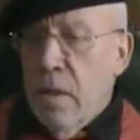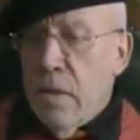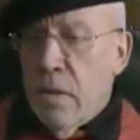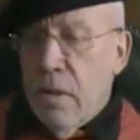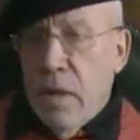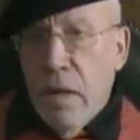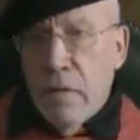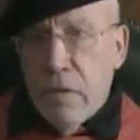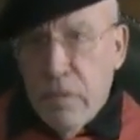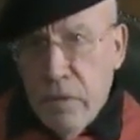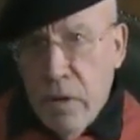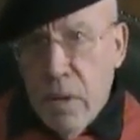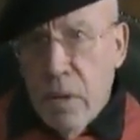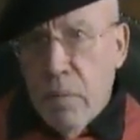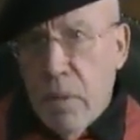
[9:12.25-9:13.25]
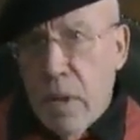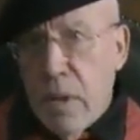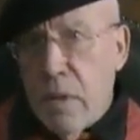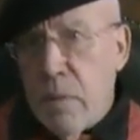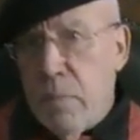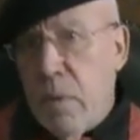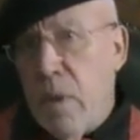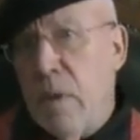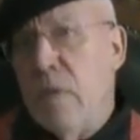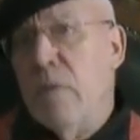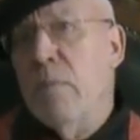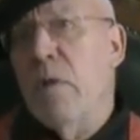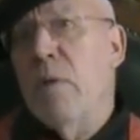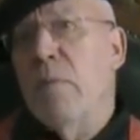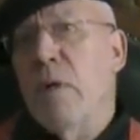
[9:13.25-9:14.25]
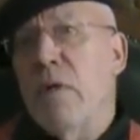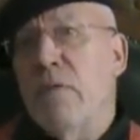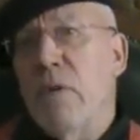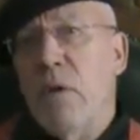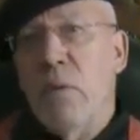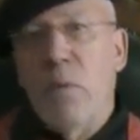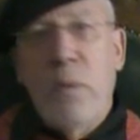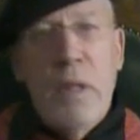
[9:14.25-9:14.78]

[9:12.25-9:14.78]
So they have to find the money to buy this mobile phone.